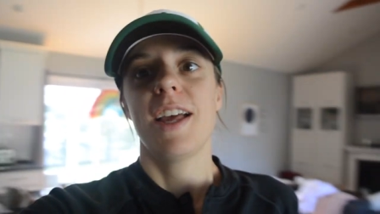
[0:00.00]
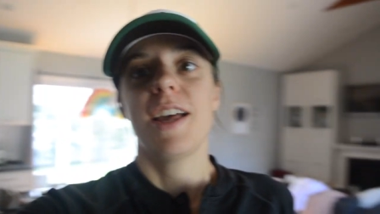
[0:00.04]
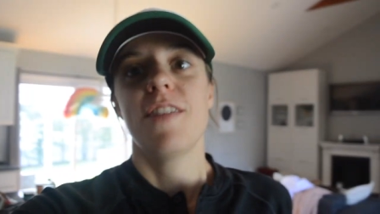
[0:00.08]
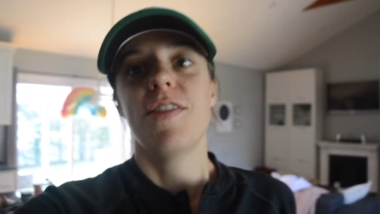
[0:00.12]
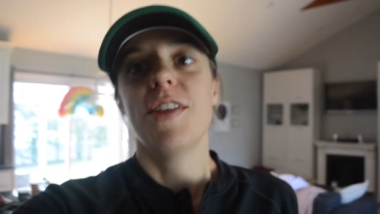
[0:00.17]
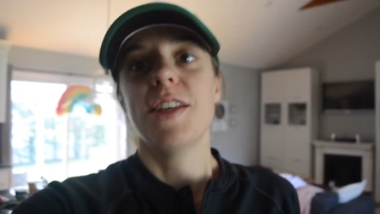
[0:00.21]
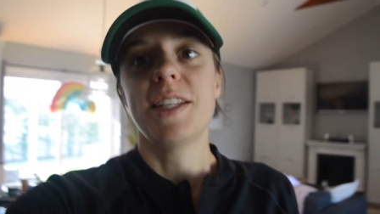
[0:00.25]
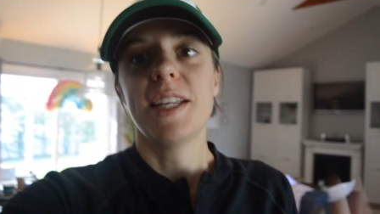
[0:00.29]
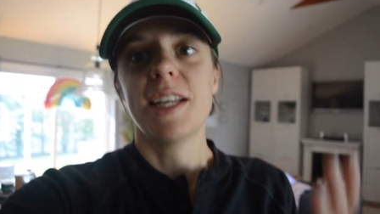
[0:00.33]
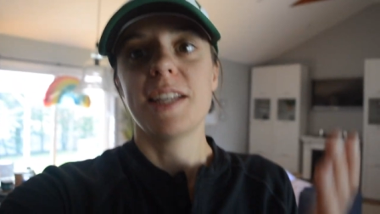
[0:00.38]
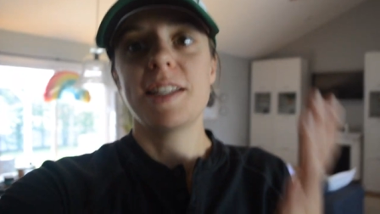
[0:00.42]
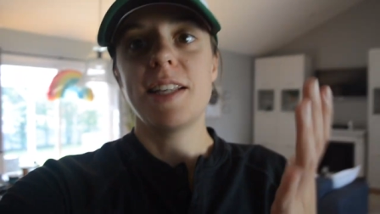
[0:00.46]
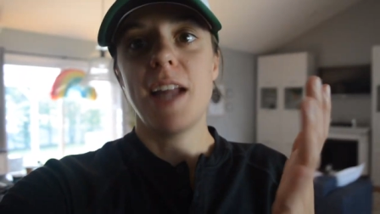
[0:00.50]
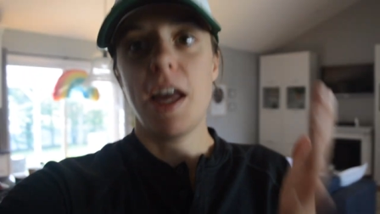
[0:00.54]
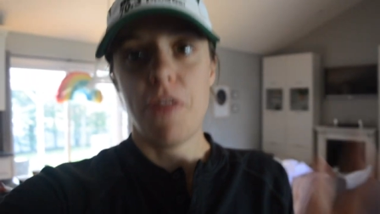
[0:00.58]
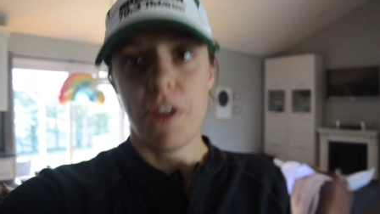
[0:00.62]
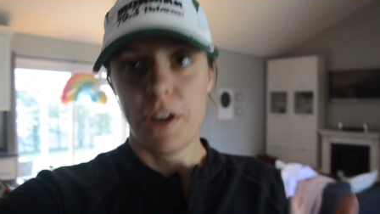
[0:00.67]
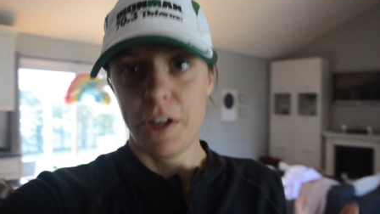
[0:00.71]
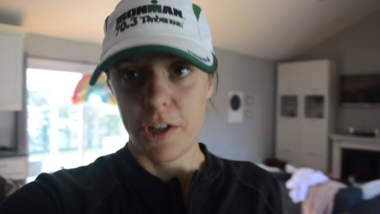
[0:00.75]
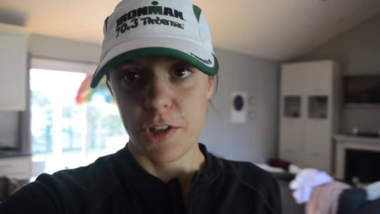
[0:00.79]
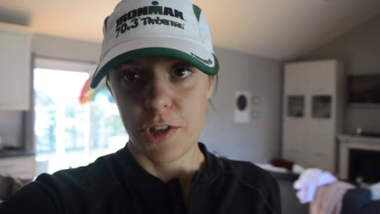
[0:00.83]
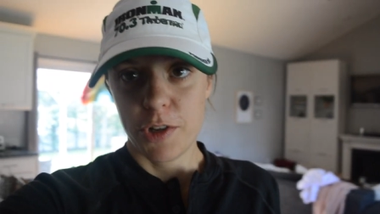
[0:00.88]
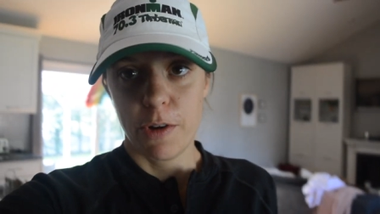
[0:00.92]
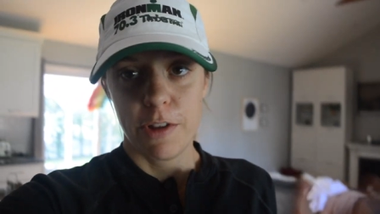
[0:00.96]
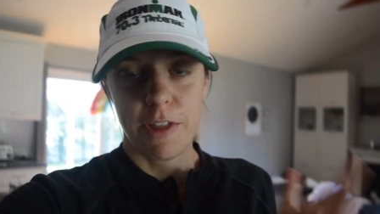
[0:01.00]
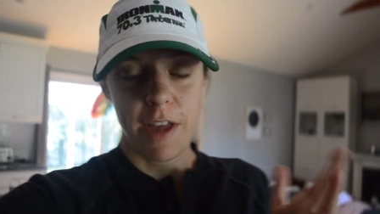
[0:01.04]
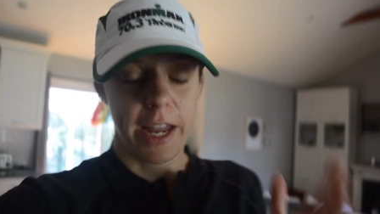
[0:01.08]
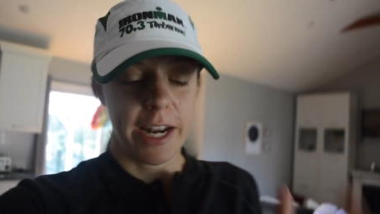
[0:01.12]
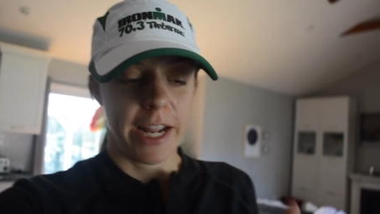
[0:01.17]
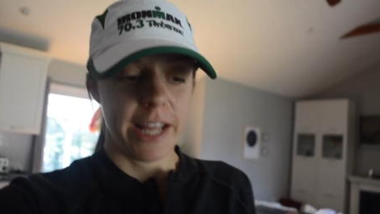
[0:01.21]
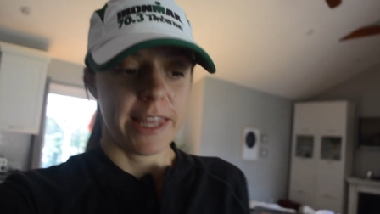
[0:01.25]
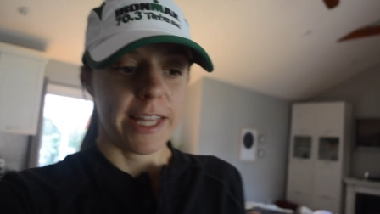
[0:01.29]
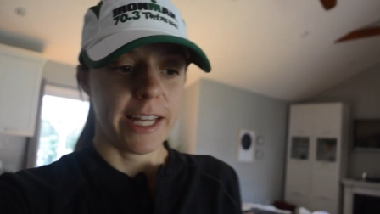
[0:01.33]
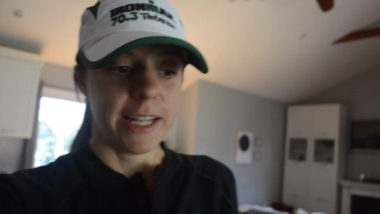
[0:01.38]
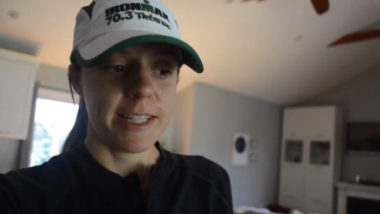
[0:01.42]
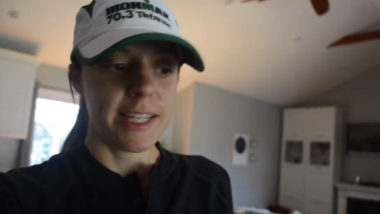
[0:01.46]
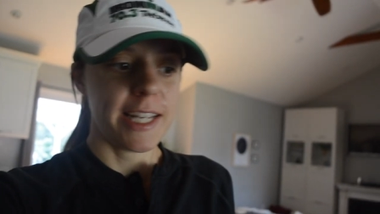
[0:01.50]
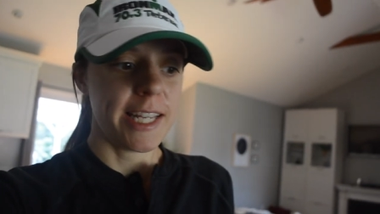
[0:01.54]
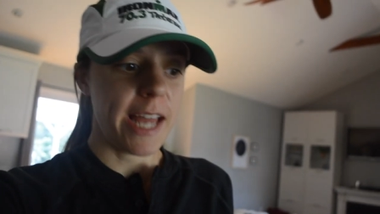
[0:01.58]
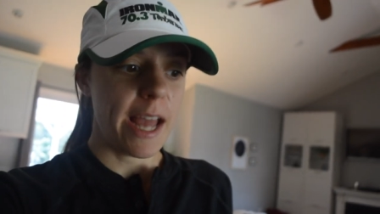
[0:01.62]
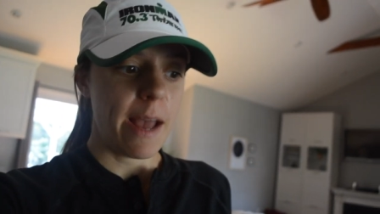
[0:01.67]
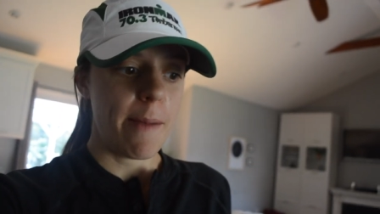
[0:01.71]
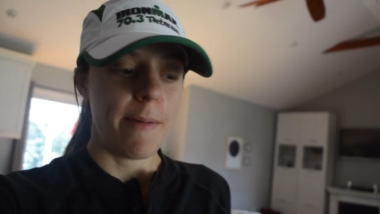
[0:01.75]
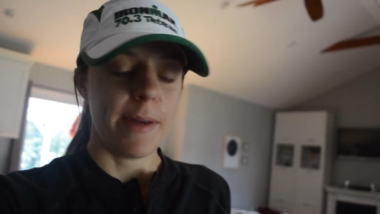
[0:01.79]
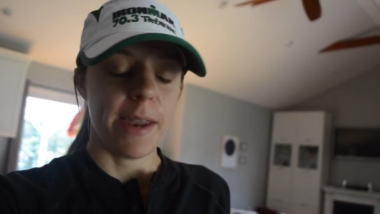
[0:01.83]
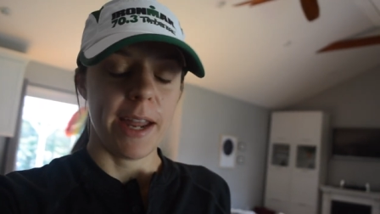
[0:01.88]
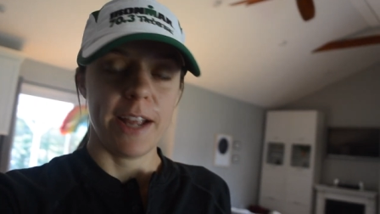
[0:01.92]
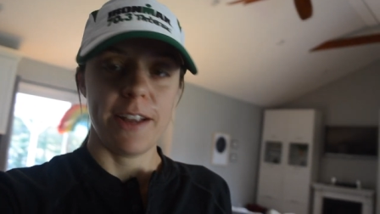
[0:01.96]
this has nothing to do with anything
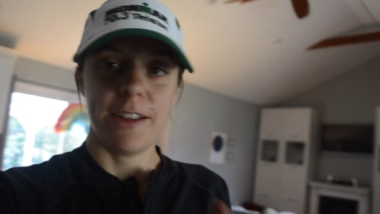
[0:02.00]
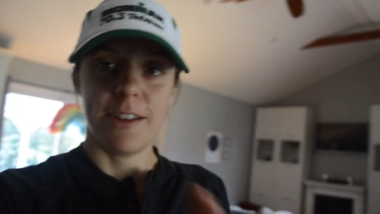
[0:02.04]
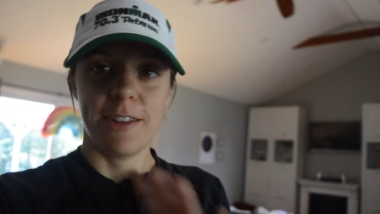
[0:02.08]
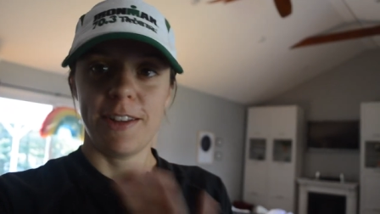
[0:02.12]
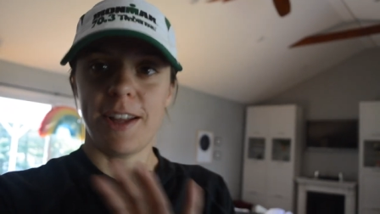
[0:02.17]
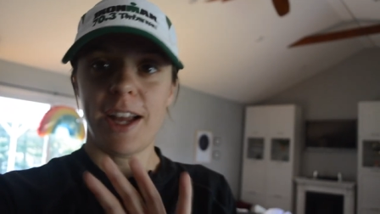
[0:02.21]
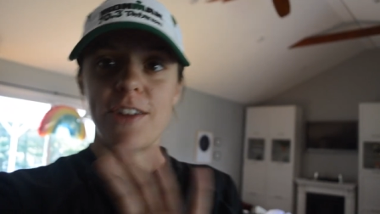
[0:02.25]
today, but I,